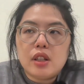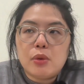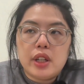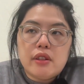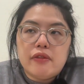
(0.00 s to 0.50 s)

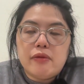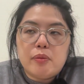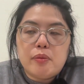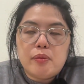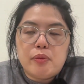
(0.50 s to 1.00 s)
creative
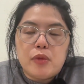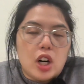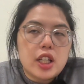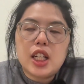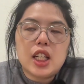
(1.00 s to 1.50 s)

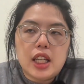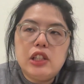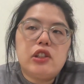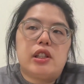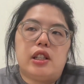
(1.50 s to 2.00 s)
marketing
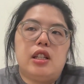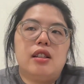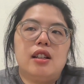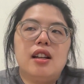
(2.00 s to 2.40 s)
agency?